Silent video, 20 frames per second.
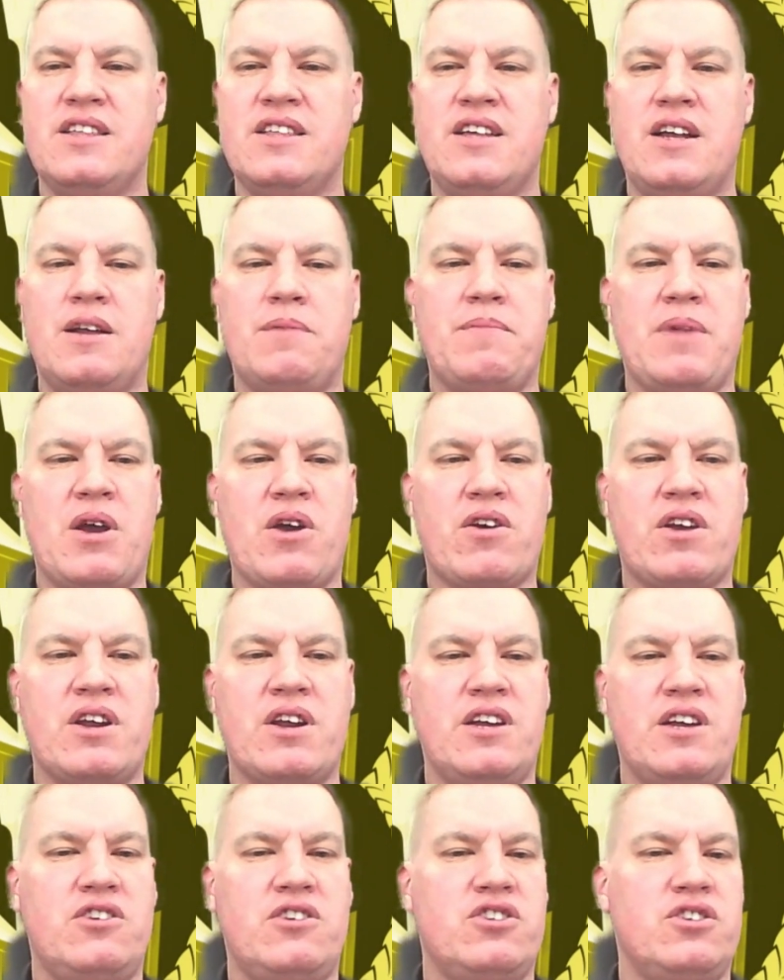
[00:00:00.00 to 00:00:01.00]
that
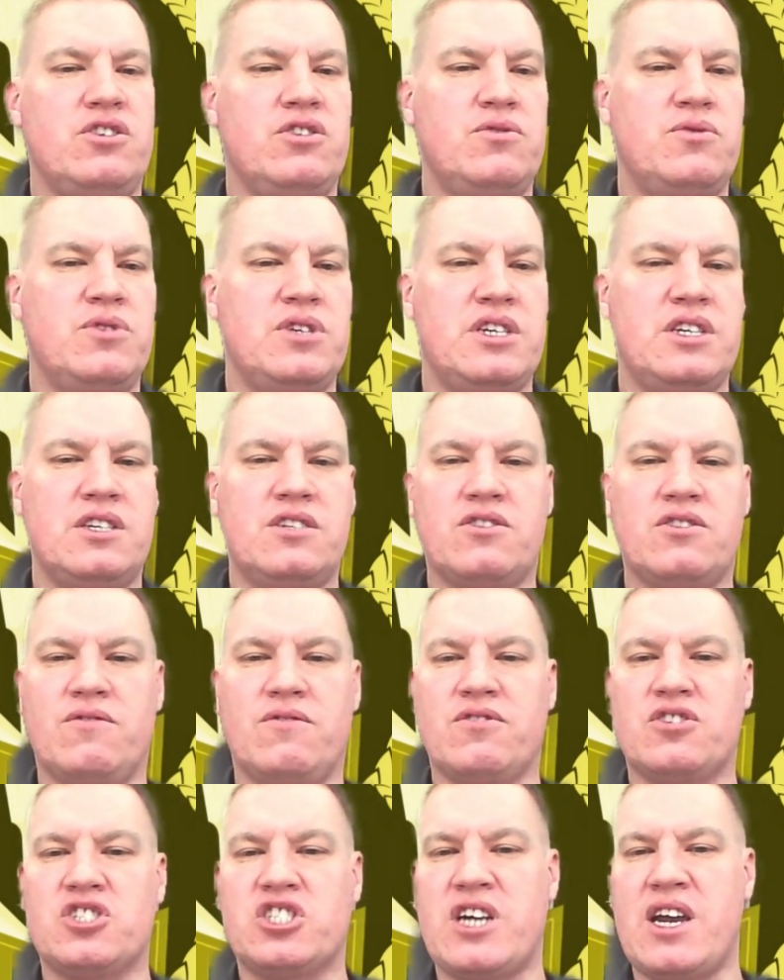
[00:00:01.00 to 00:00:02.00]
American ingenuity is
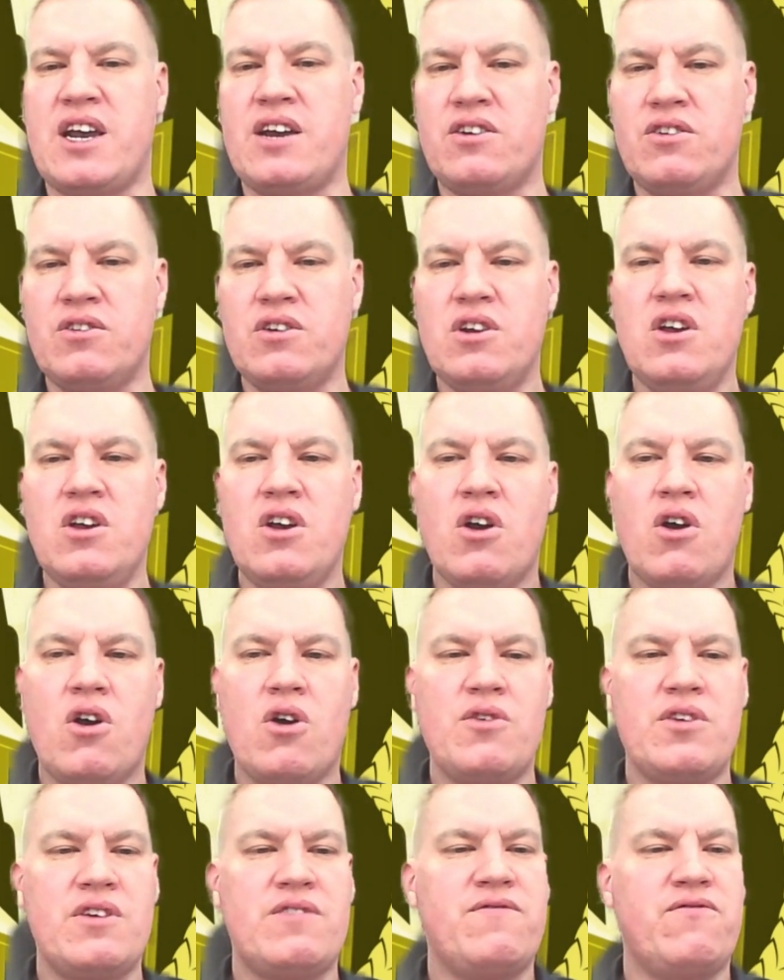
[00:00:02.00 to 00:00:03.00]
overshadowed,
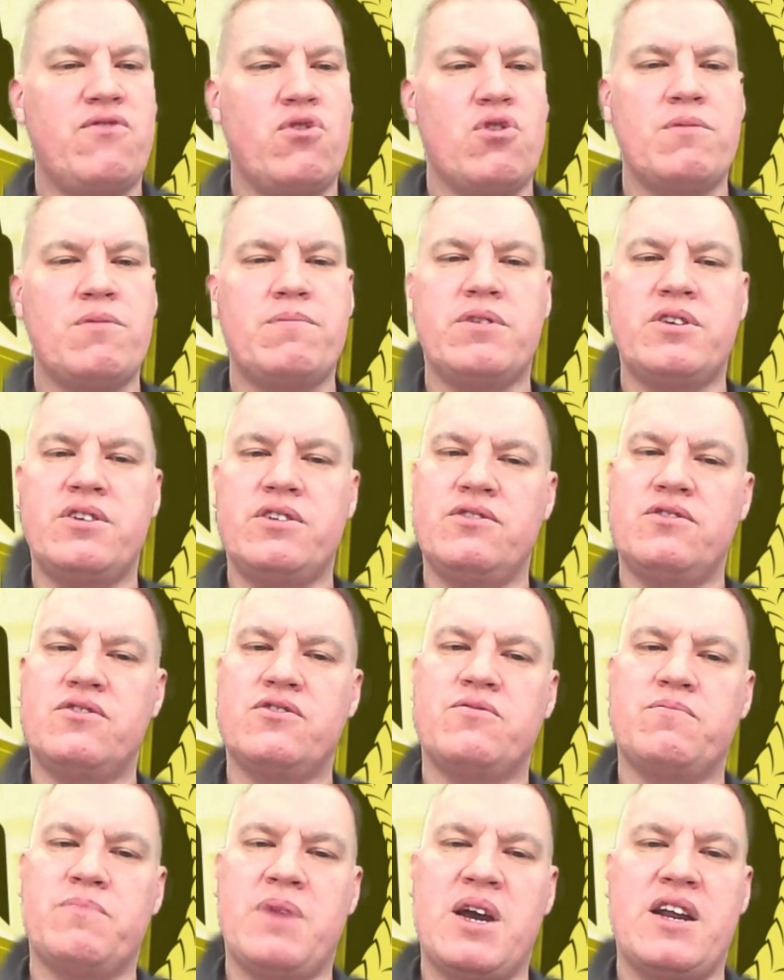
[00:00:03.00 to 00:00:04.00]
or that foreign
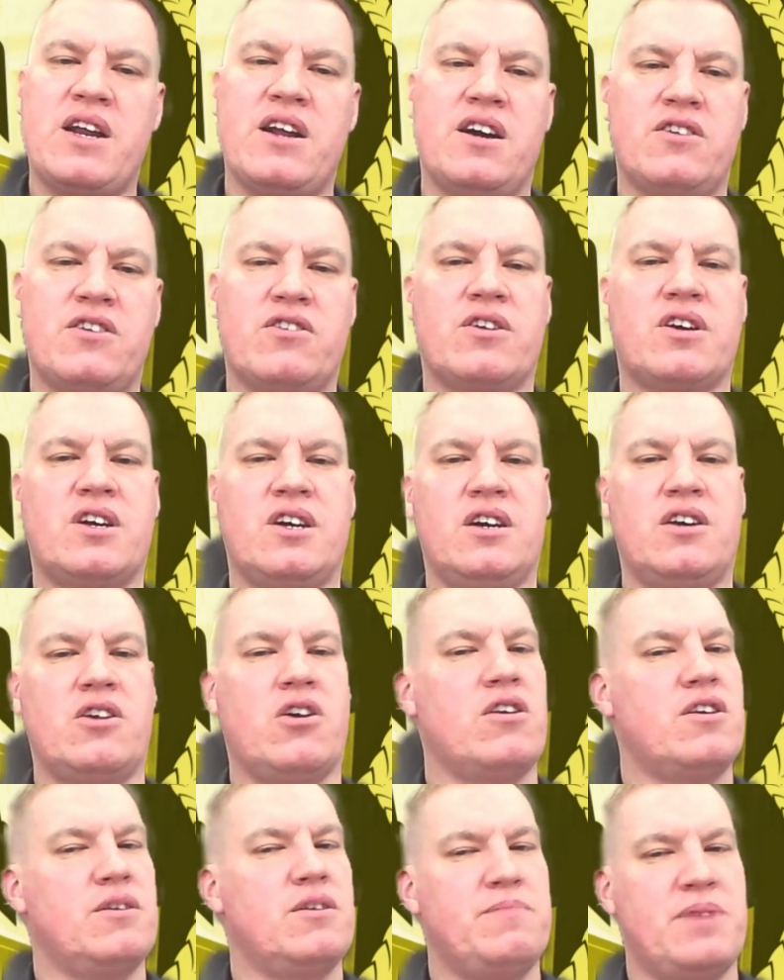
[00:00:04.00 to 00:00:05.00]
producers might undercut
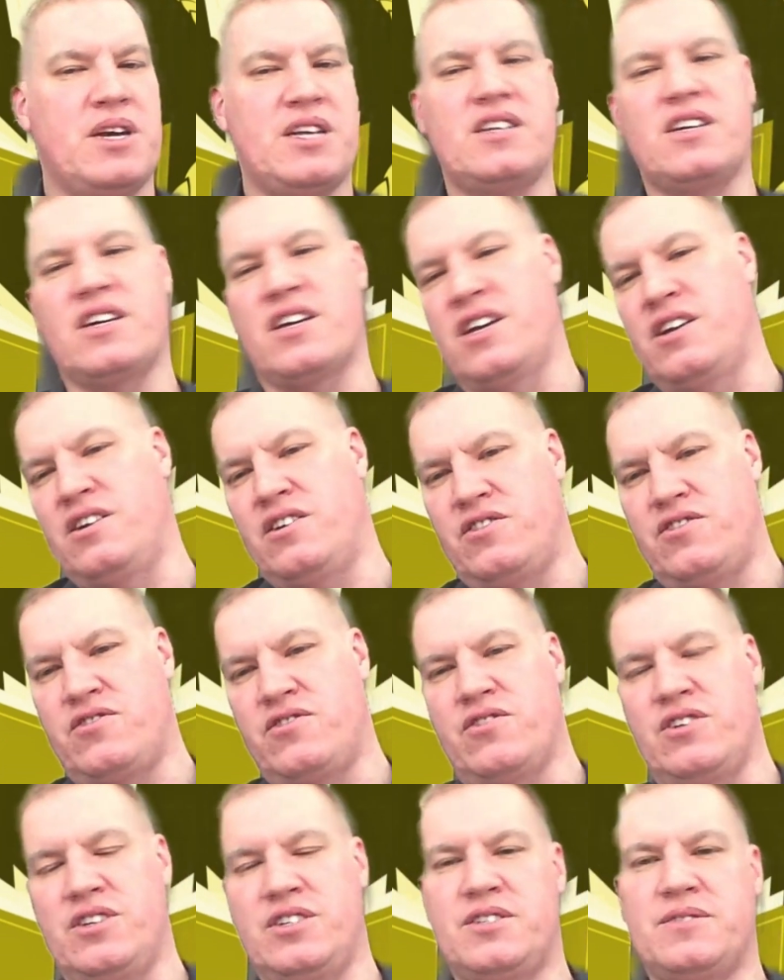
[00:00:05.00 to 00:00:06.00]
our domestic
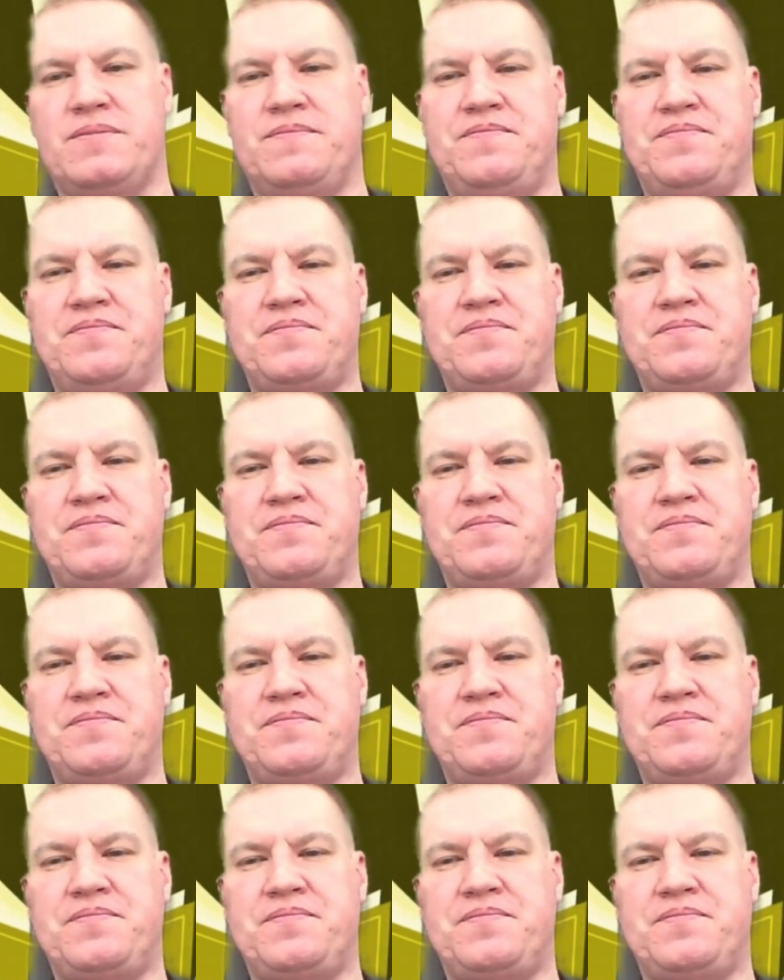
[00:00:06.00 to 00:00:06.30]
industries.